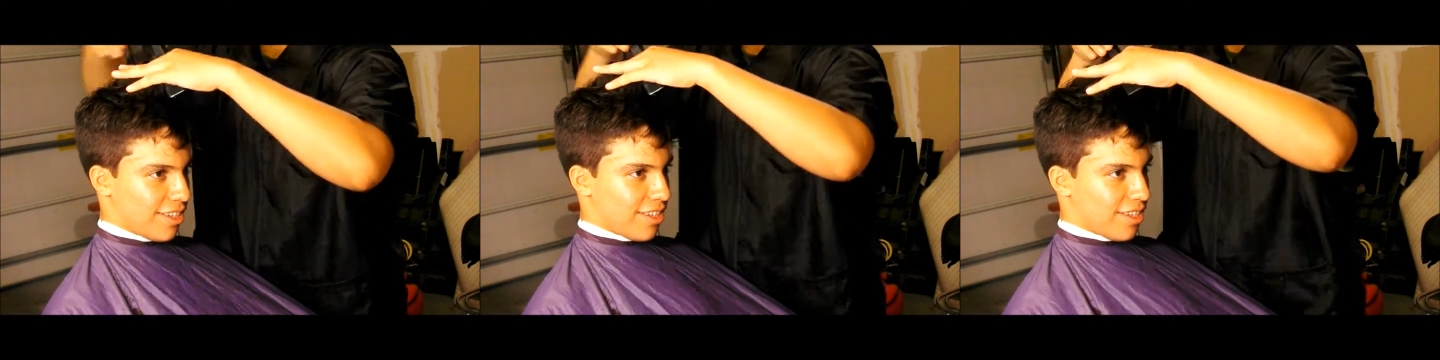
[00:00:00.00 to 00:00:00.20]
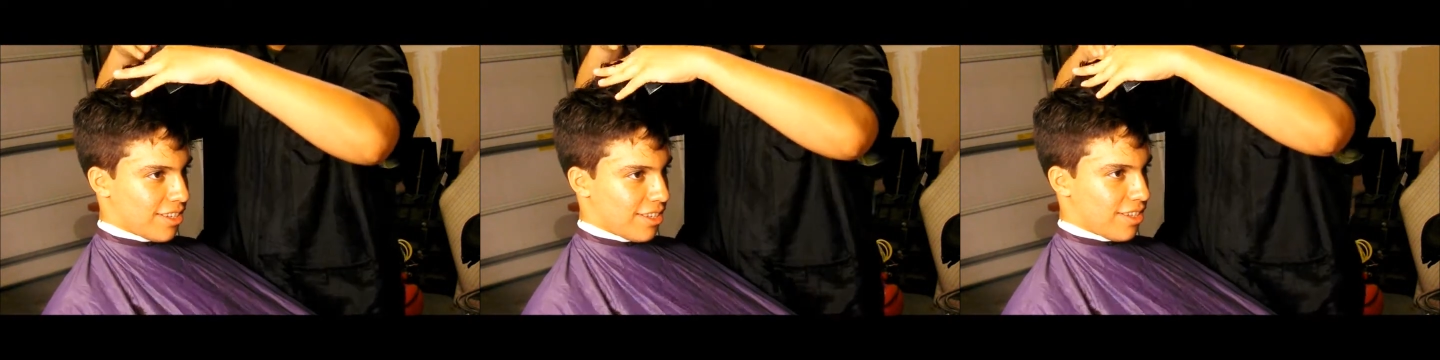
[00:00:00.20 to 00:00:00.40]

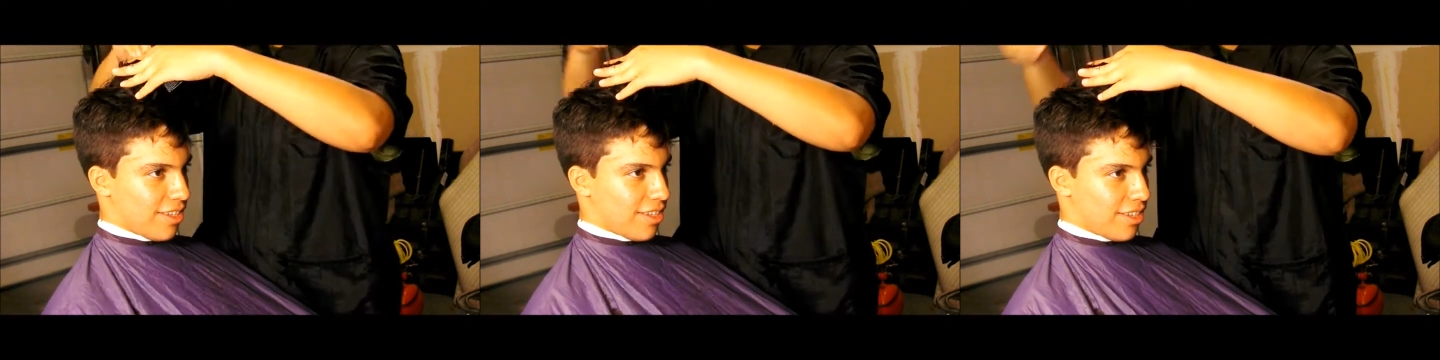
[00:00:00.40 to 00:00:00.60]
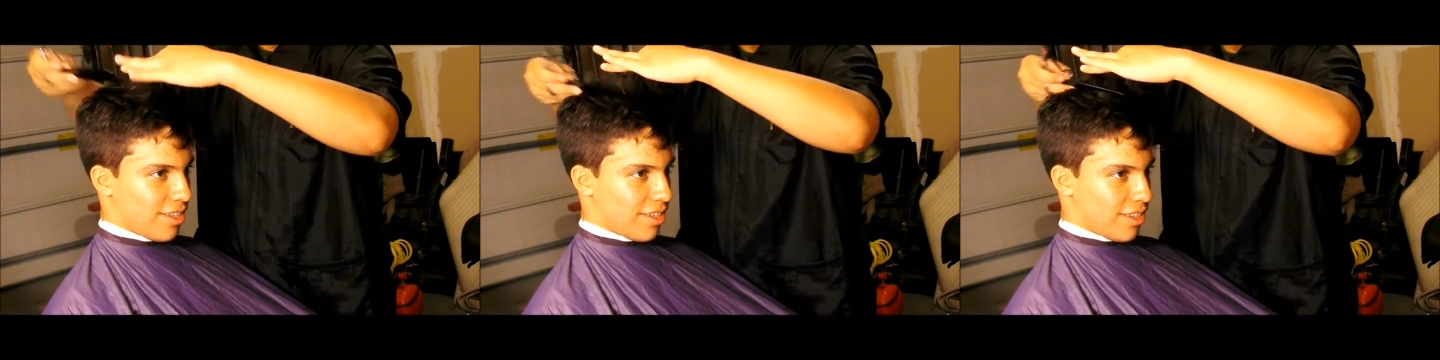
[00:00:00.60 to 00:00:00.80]
down the
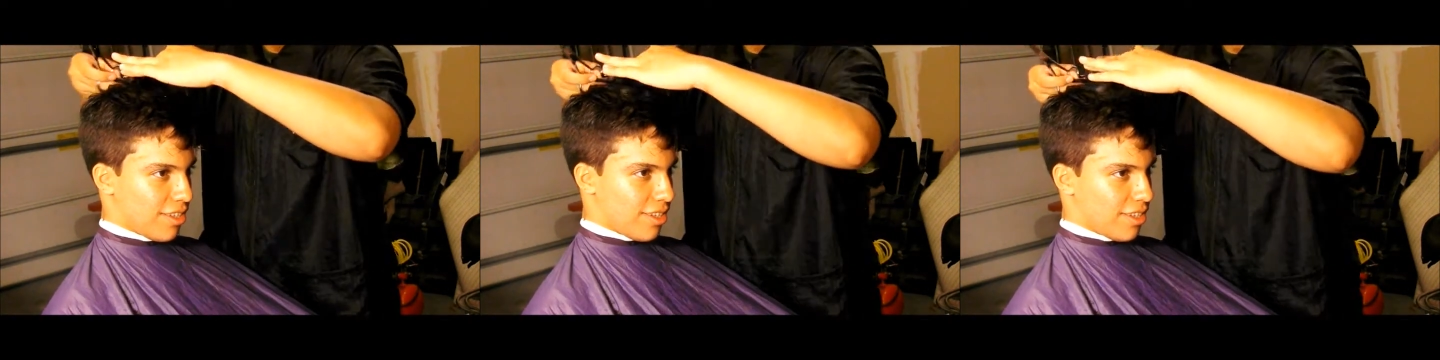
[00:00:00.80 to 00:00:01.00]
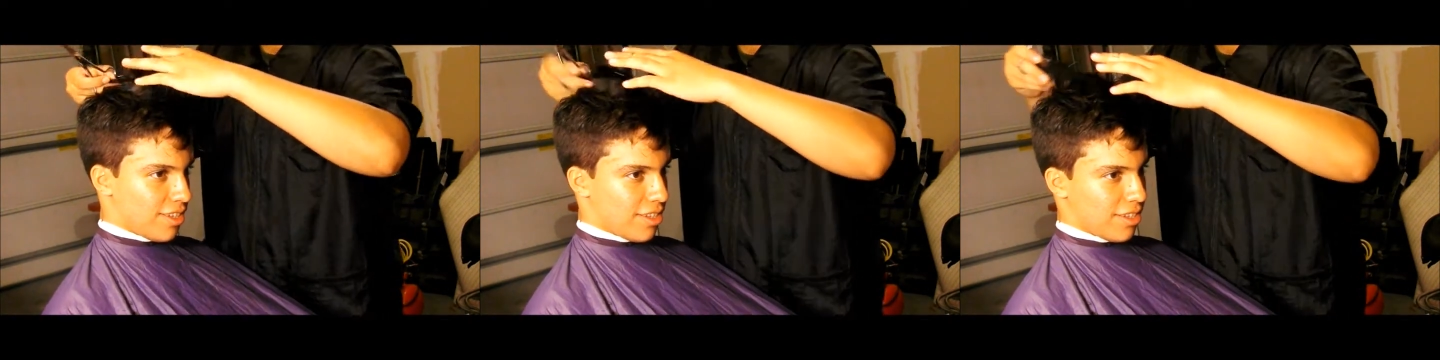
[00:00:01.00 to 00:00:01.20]
middle,
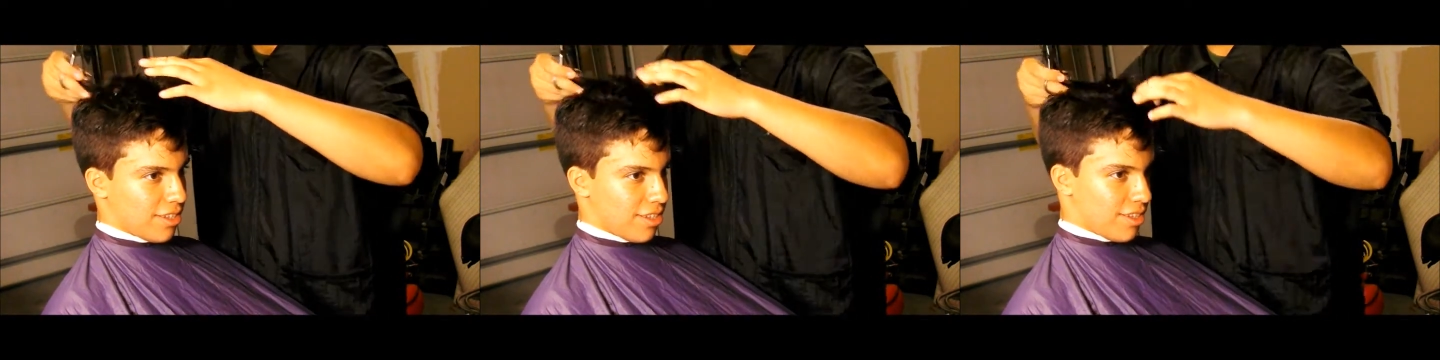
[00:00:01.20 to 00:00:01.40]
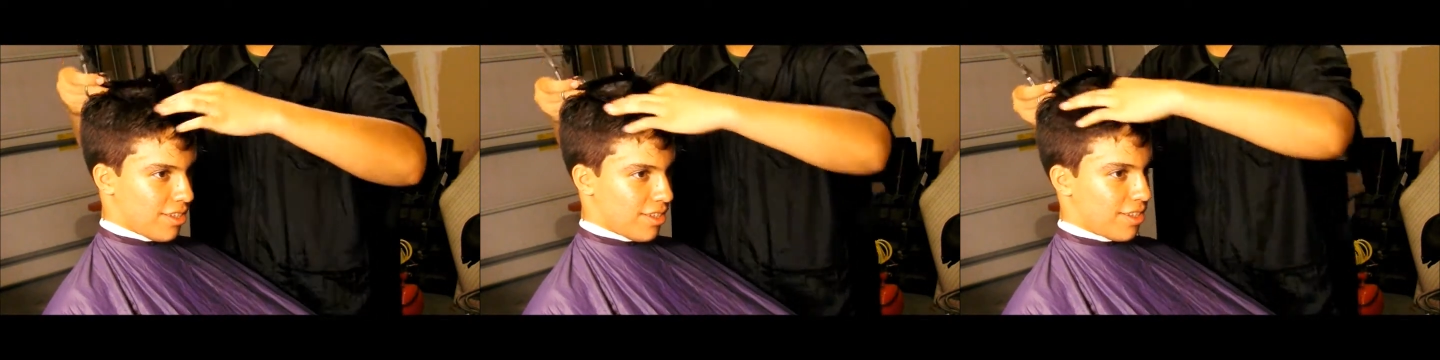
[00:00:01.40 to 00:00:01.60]

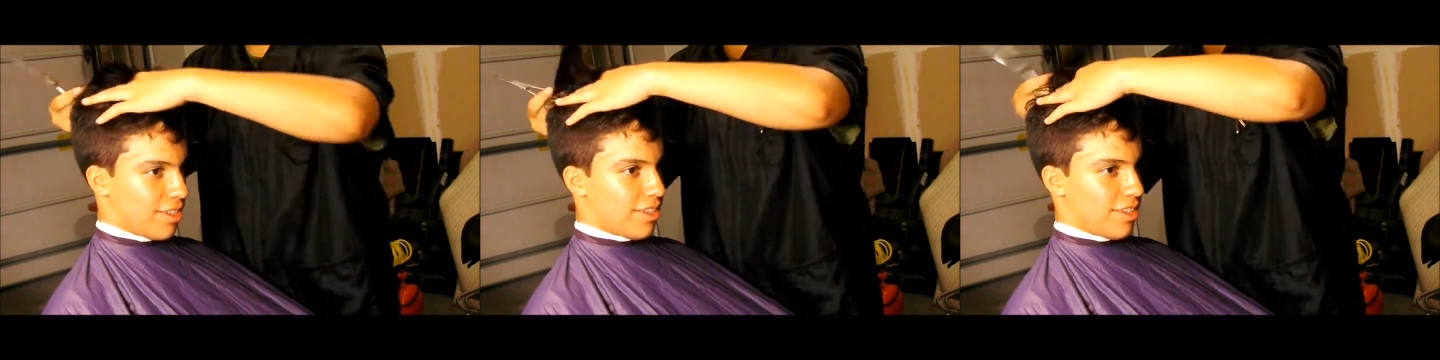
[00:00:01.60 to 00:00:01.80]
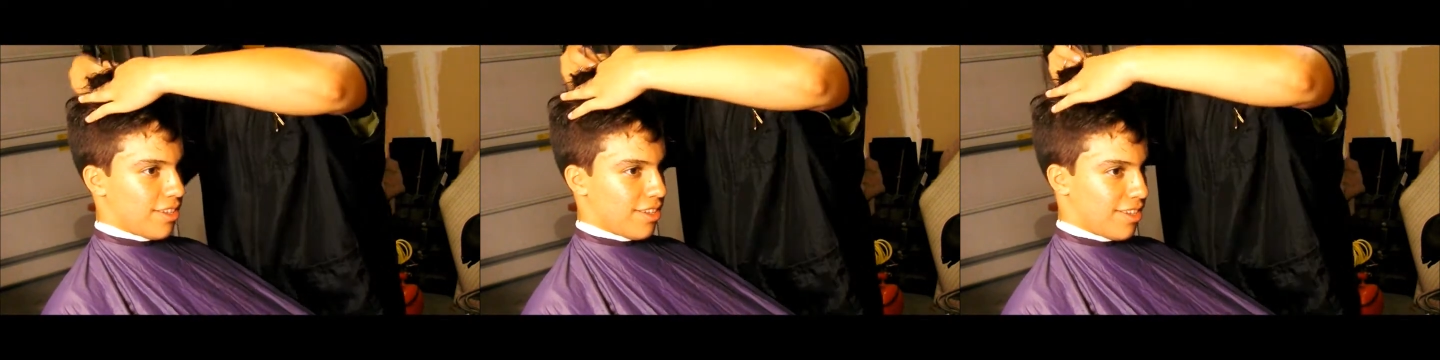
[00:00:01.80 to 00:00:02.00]

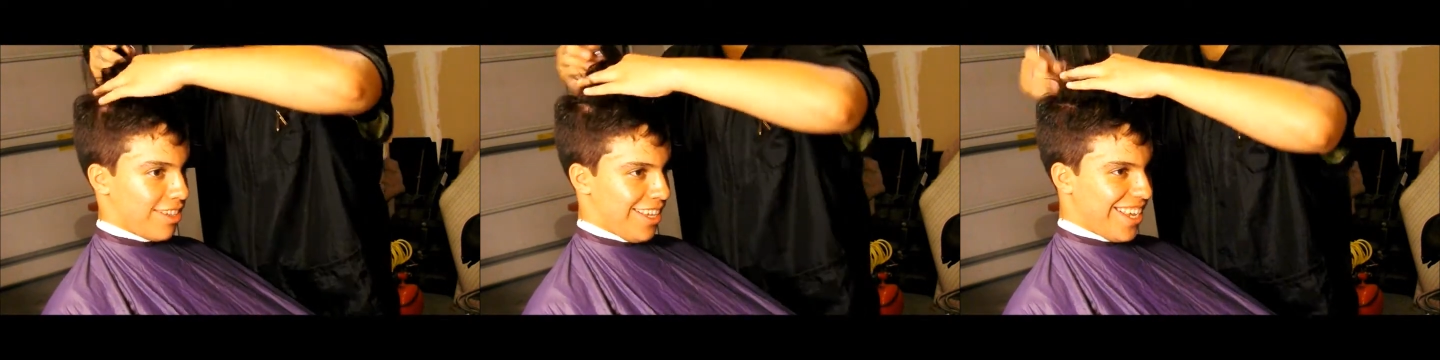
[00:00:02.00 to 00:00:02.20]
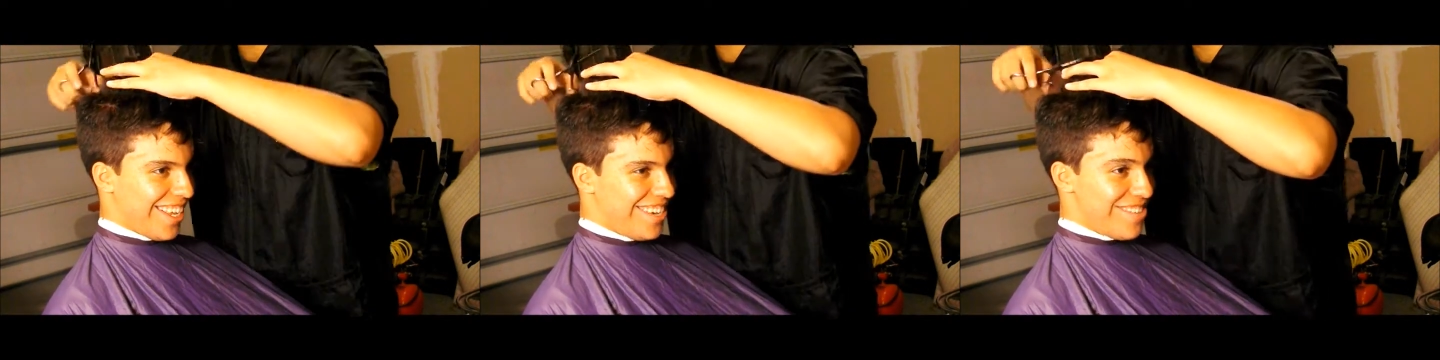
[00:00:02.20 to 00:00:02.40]

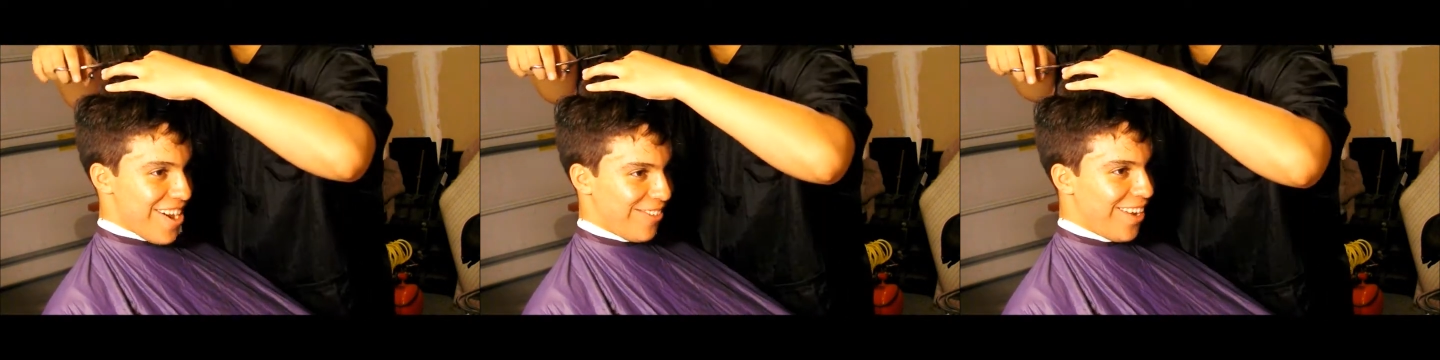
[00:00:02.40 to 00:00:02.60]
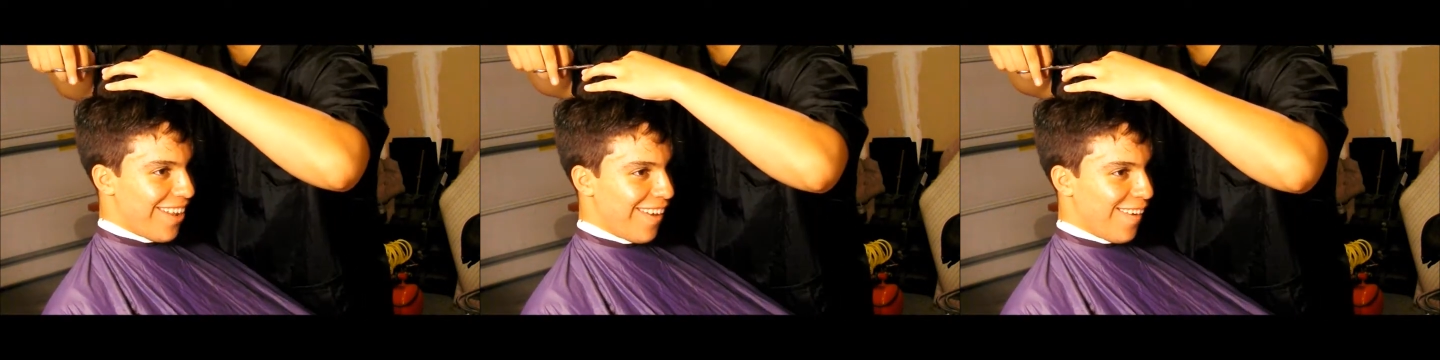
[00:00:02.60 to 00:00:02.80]
across
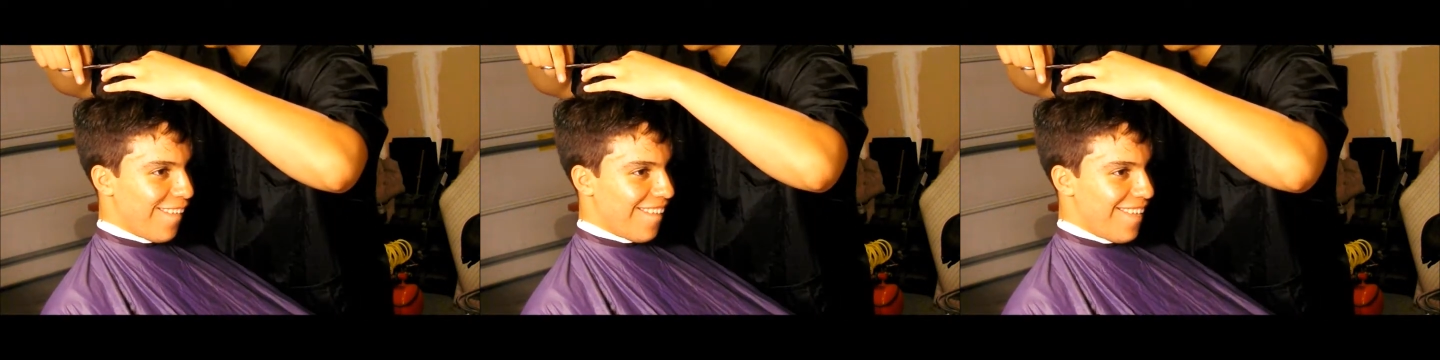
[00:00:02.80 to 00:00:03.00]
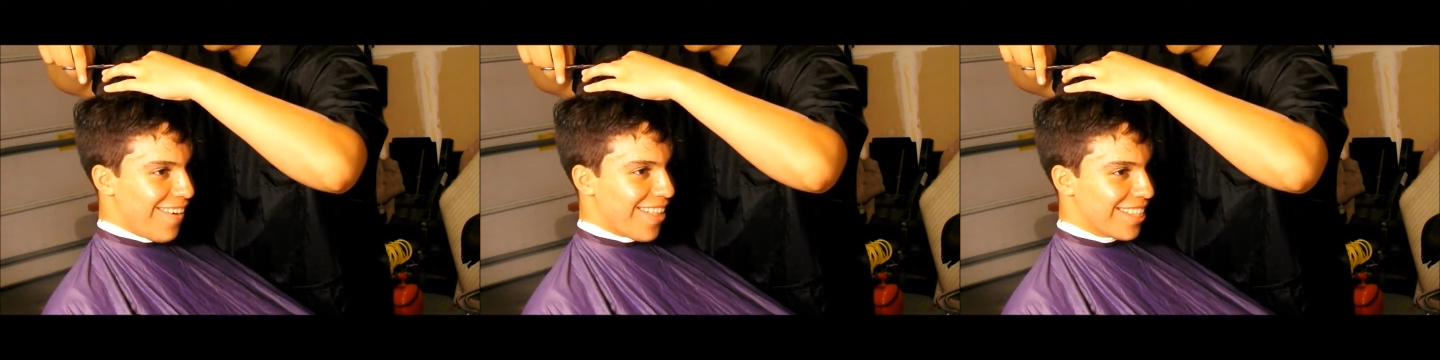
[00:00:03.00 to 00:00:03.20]
the
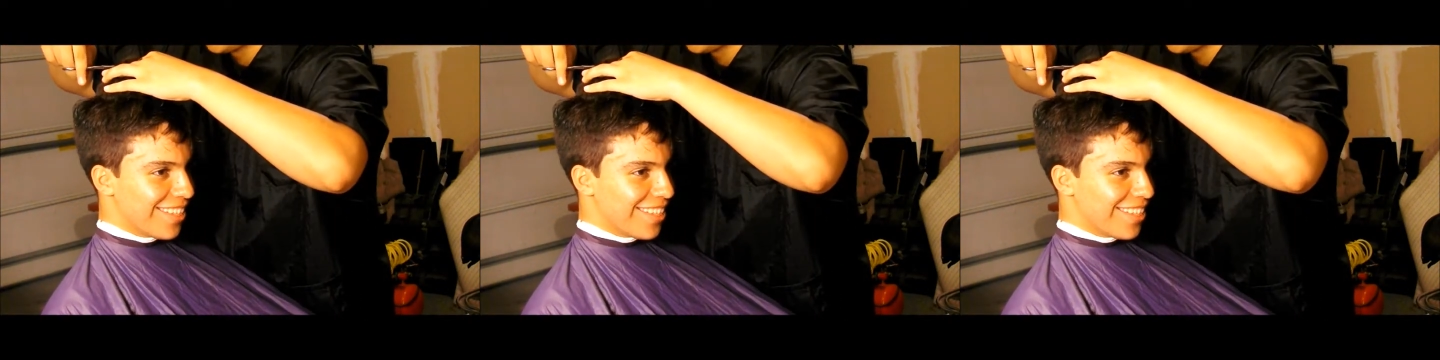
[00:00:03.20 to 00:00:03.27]
middle.